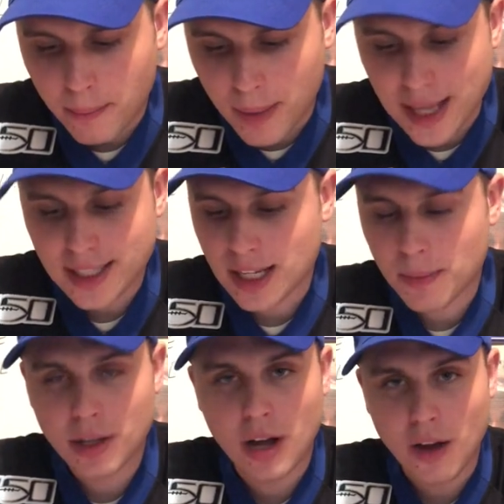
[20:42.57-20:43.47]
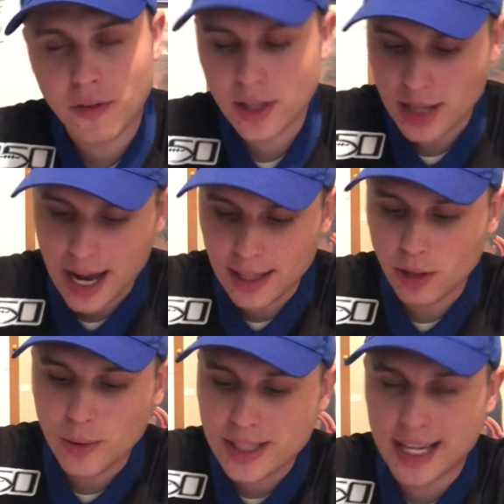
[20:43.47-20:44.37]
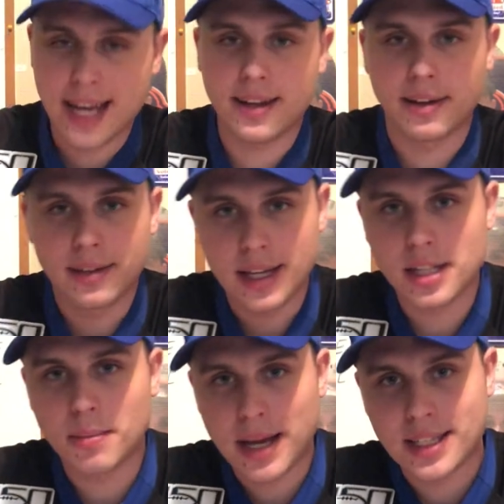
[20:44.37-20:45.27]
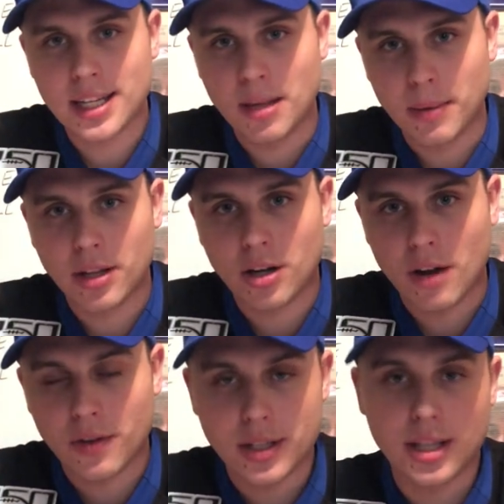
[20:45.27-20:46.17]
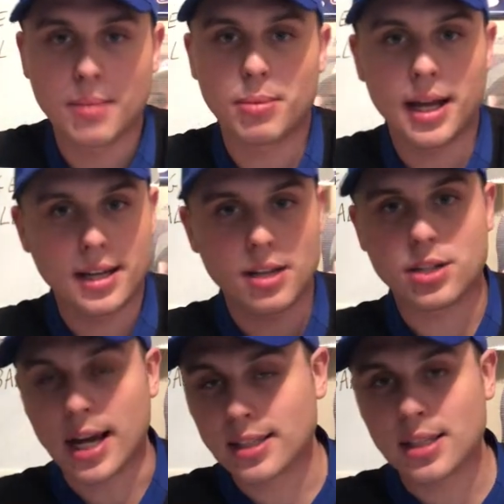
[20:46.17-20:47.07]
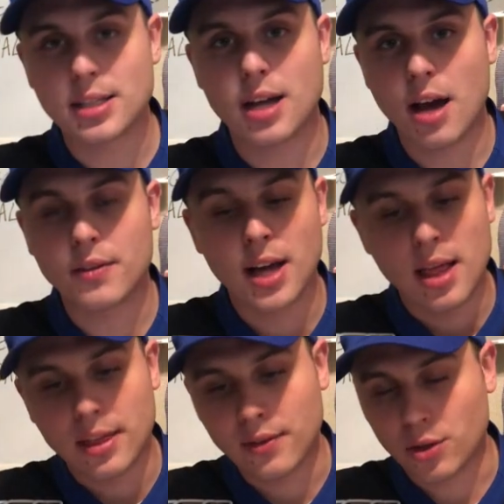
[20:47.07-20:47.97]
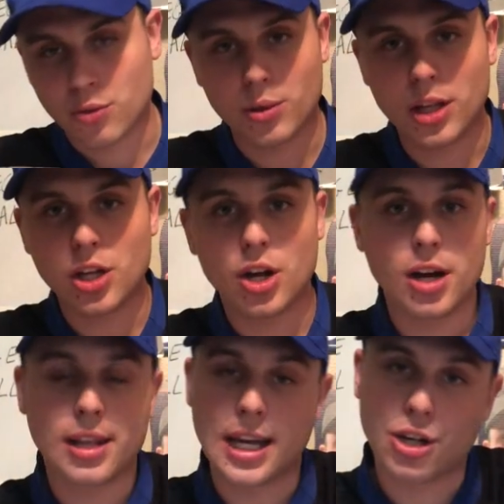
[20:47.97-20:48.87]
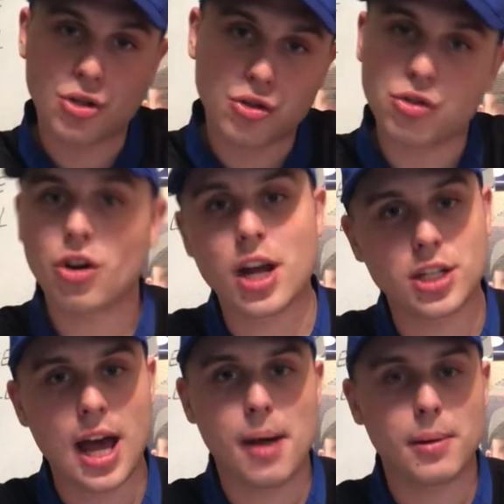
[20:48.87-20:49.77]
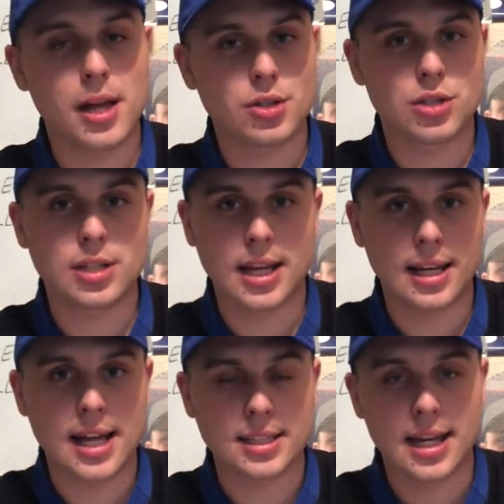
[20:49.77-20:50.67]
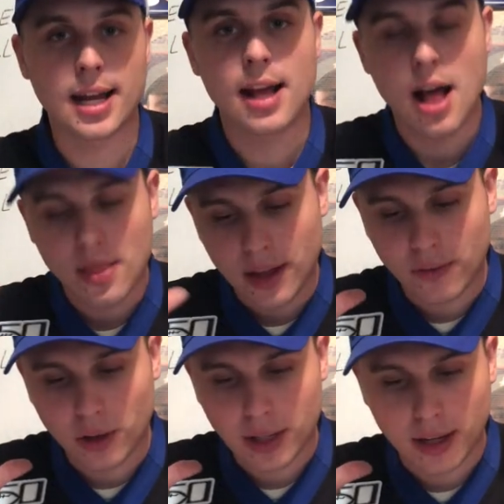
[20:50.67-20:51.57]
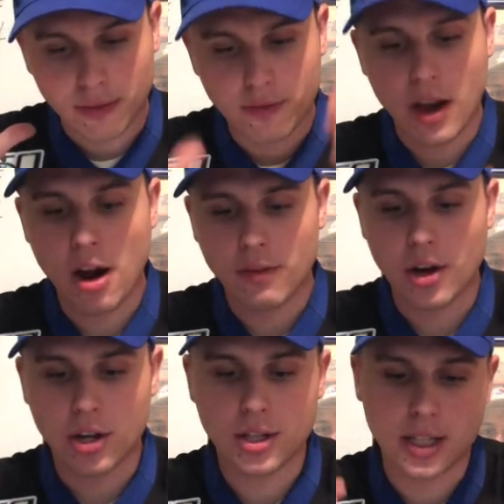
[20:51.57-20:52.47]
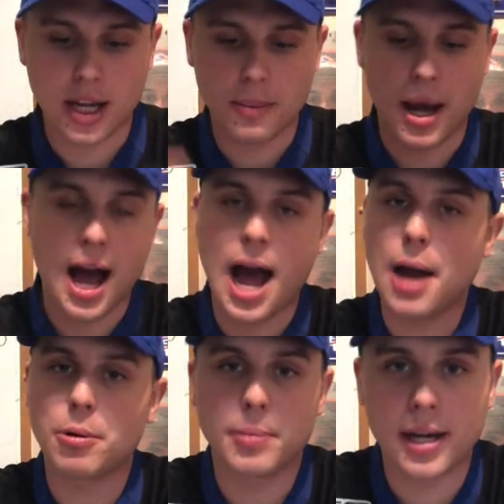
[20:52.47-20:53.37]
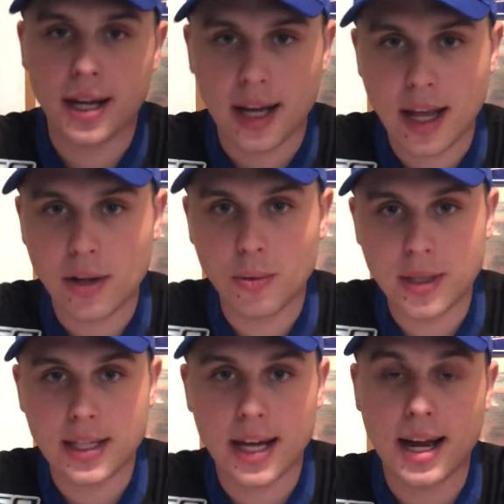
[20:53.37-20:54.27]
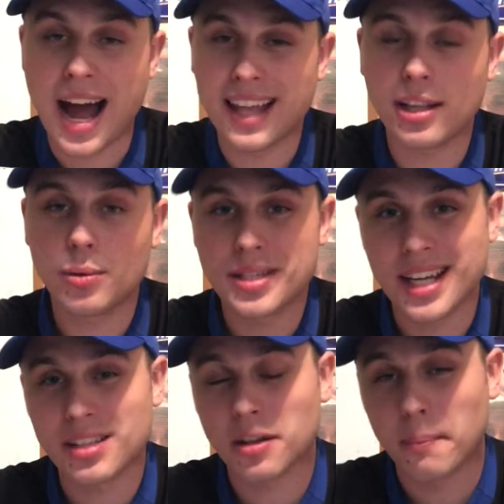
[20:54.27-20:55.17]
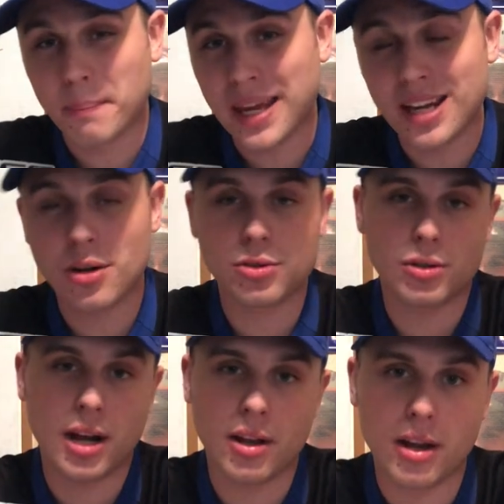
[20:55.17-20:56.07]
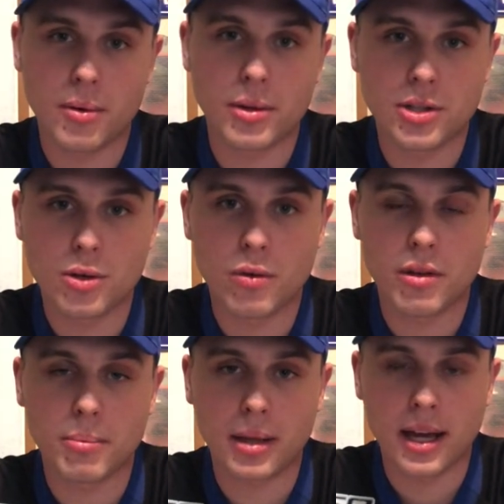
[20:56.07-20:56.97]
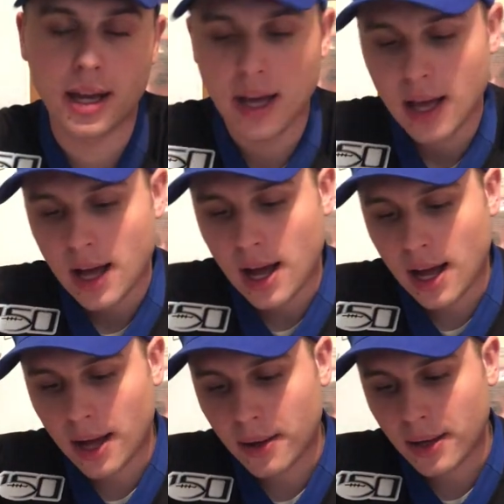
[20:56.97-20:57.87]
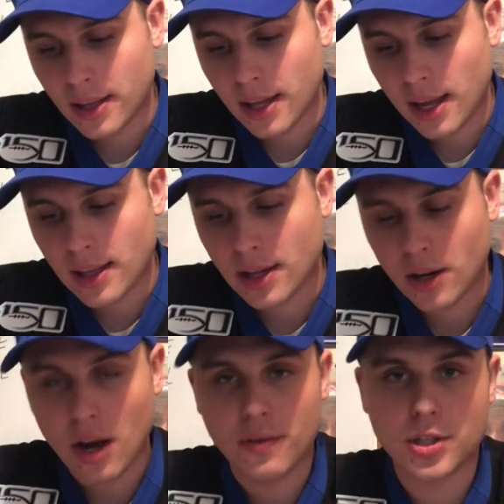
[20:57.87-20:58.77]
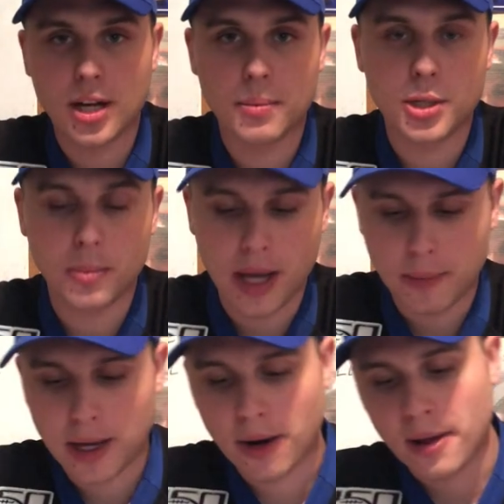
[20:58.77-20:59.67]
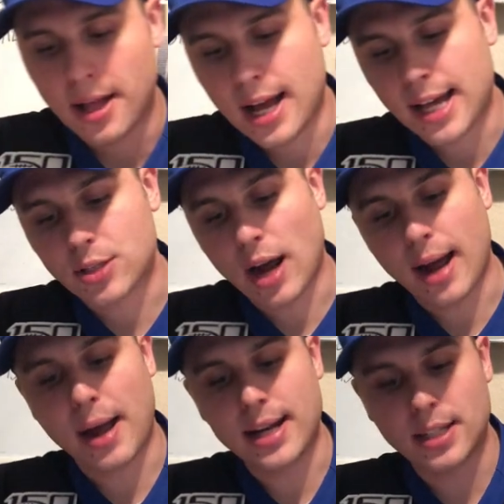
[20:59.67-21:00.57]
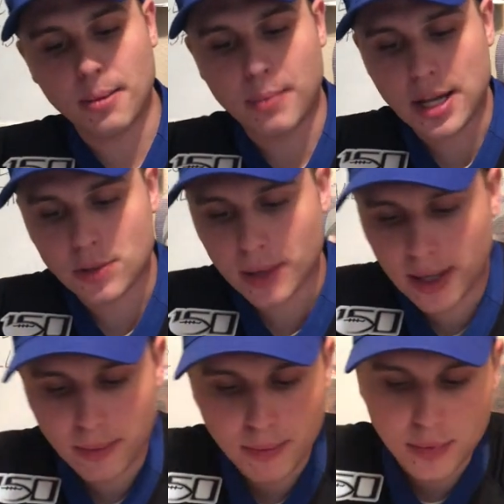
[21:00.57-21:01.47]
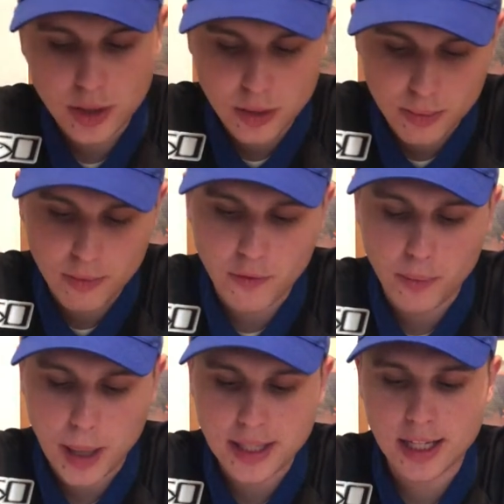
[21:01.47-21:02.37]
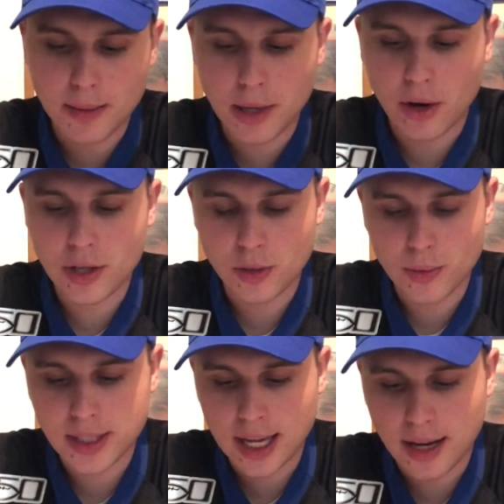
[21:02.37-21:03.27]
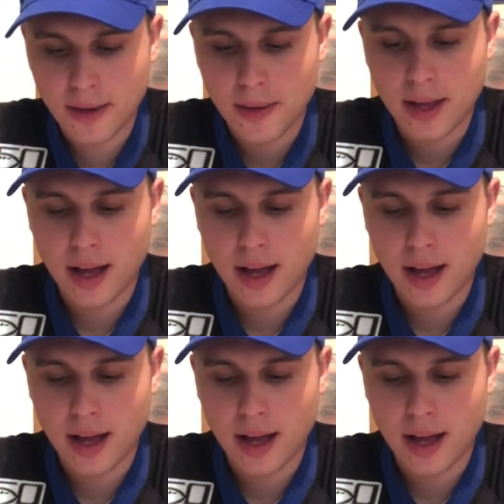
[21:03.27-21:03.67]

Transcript: Best team in the conference? I think Louisiana is the best team in the conference. They played Texas tough. They've looked really good. They crushed Appalachian State last night. They've looked like a very, very good team. I would pick Louisiana. I think Louisiana is going to beat Coastal Carolina when the two of them play in their conference championship game there. So I'd say best team here is Louisiana.